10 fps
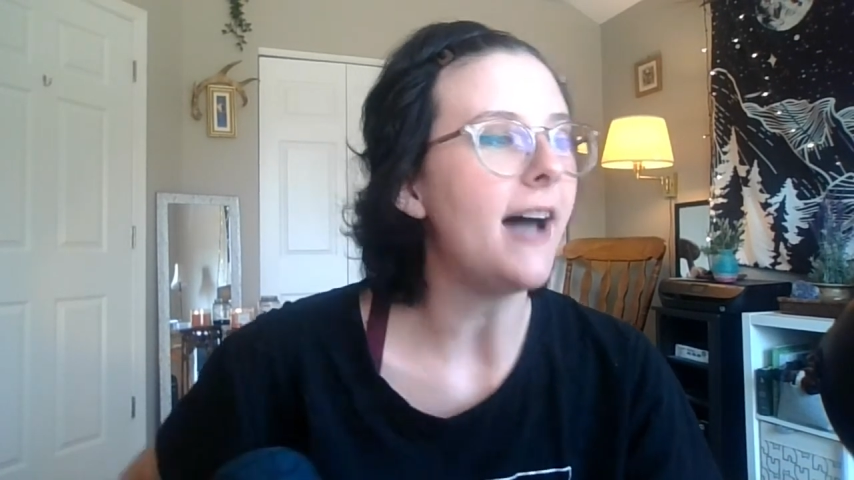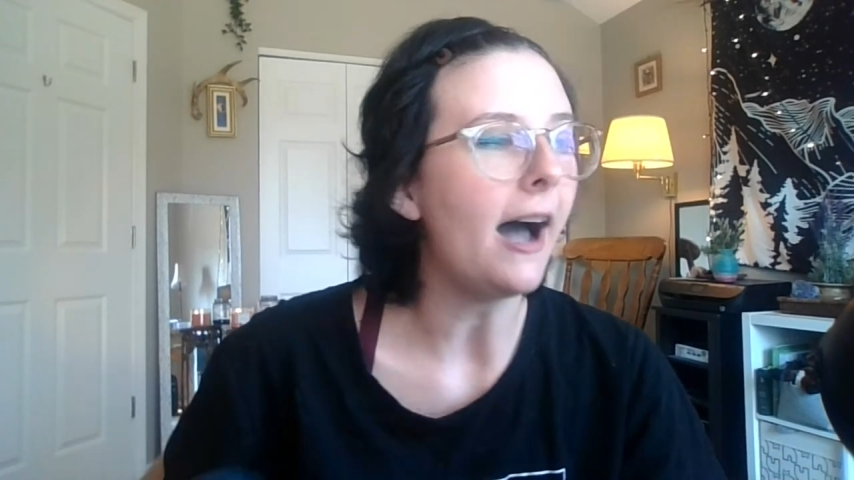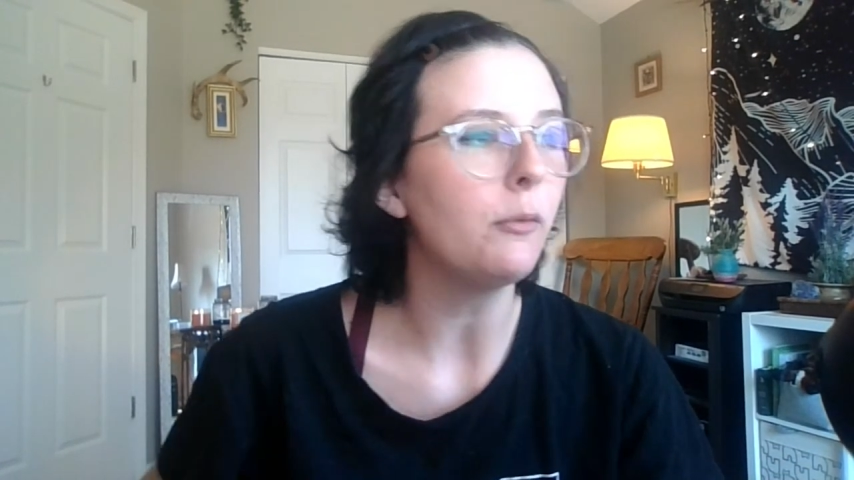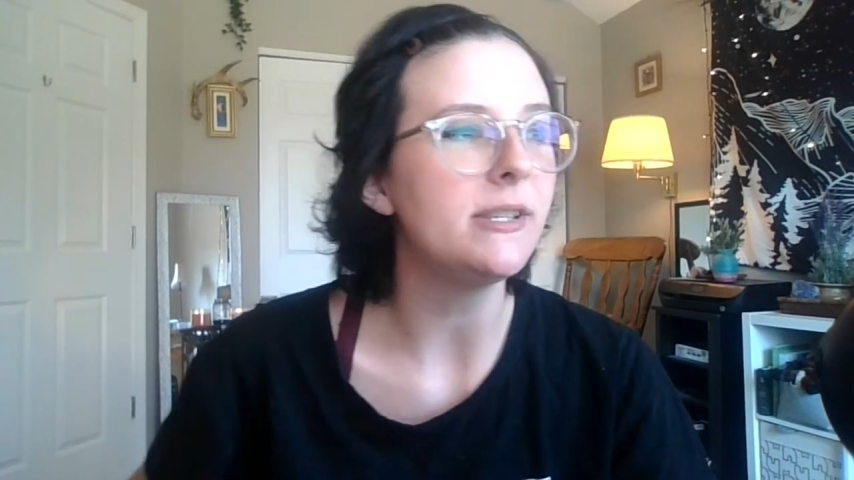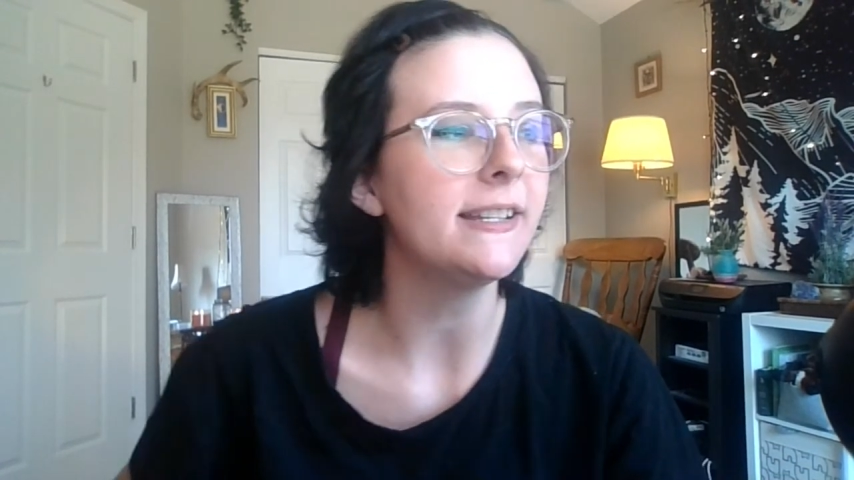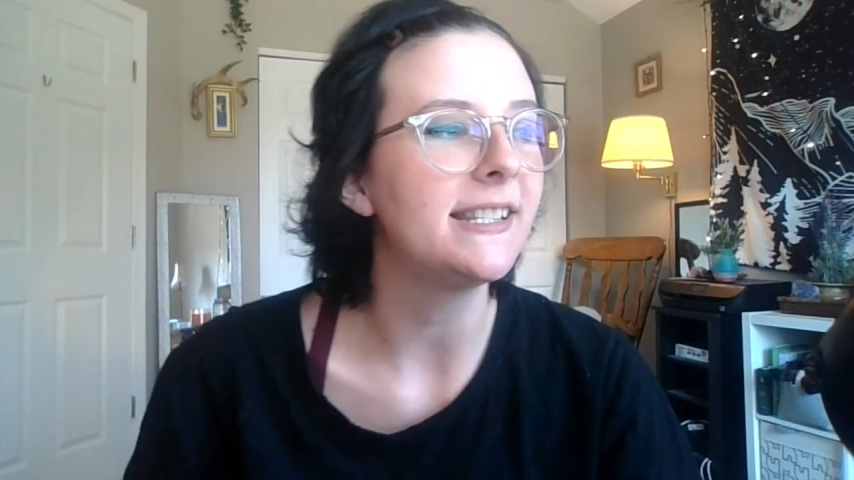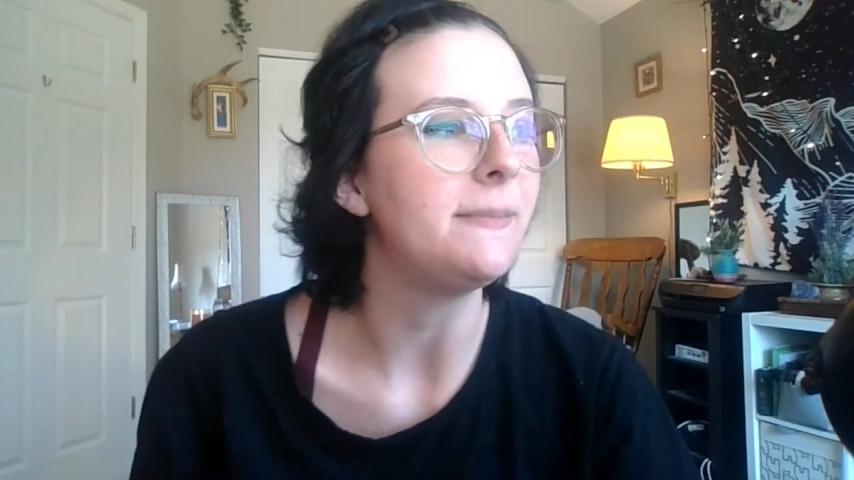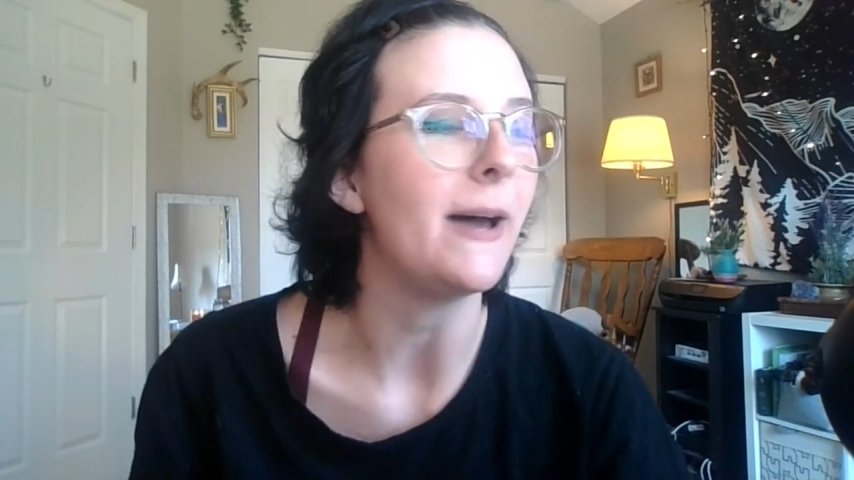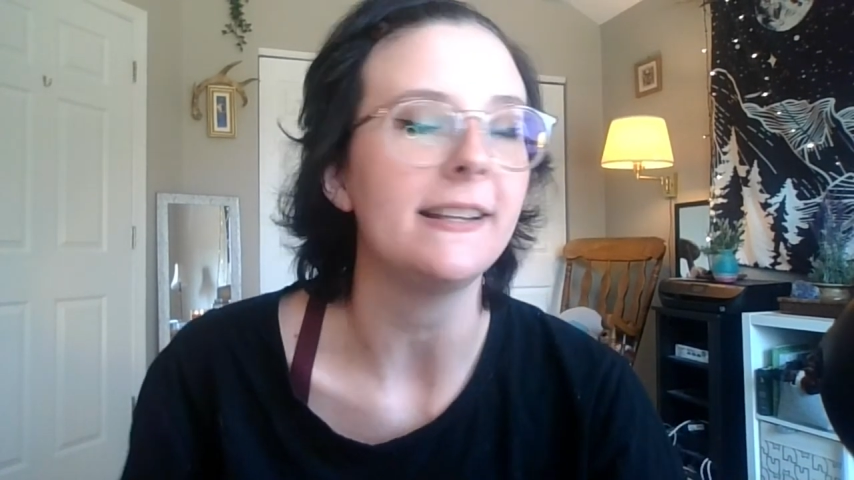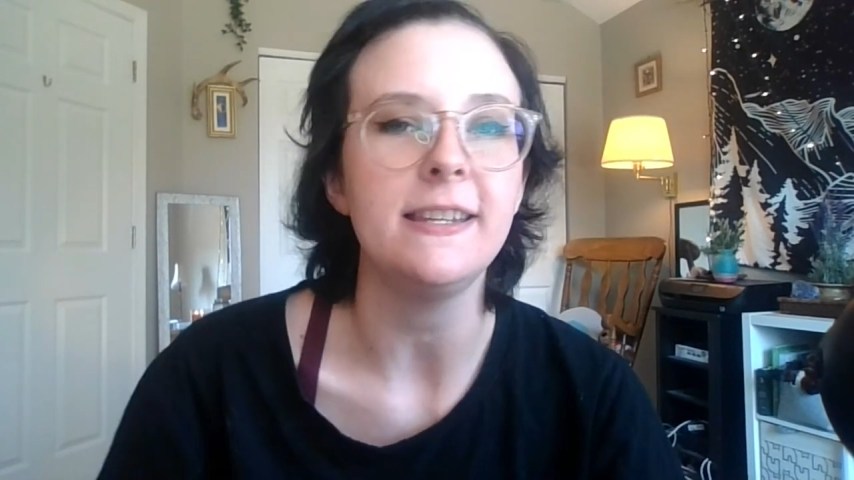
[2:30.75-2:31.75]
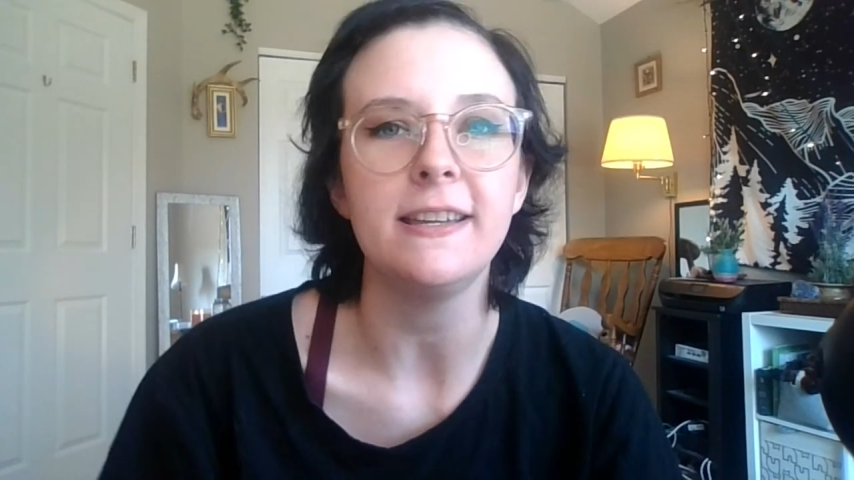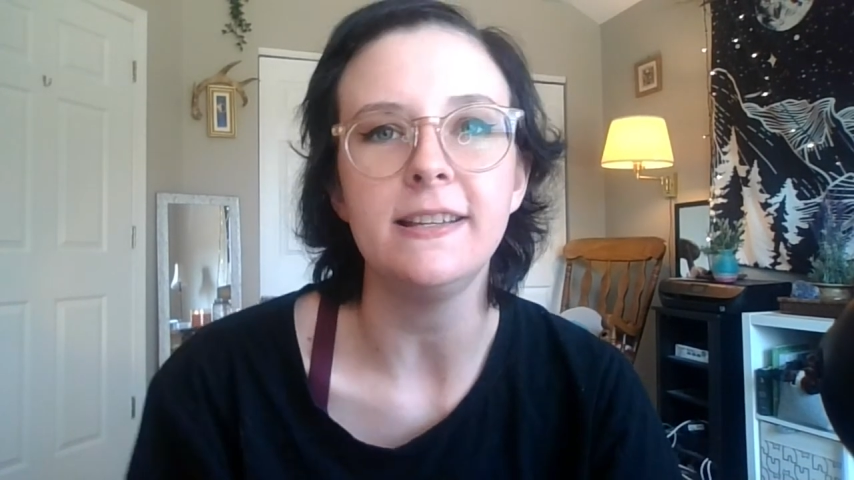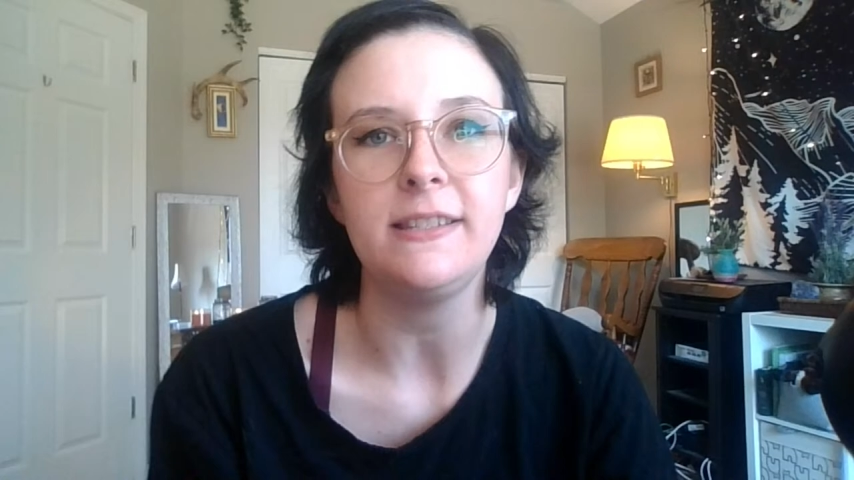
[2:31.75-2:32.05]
I was expecting it